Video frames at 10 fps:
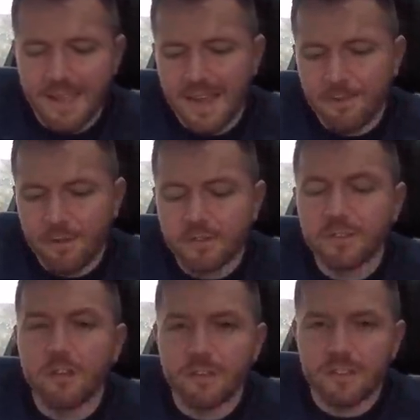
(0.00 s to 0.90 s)
And if you
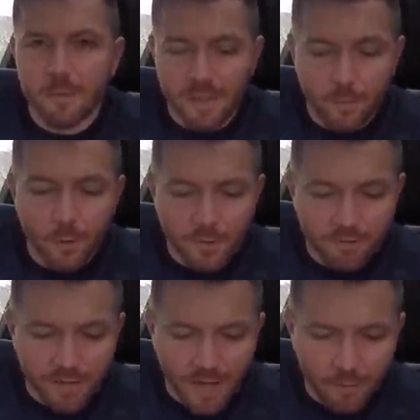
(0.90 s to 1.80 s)
service them, they will be
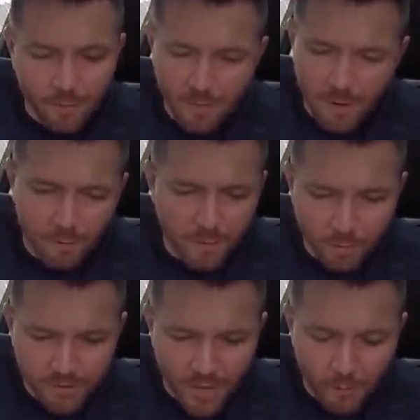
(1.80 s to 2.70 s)
reliable, but most
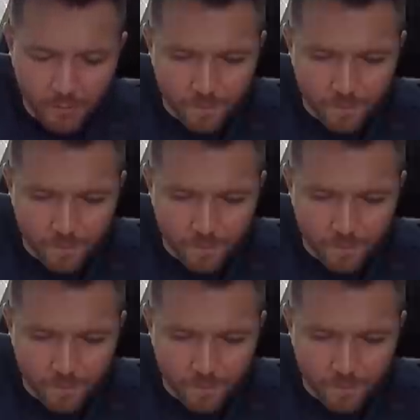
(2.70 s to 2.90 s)
people don't.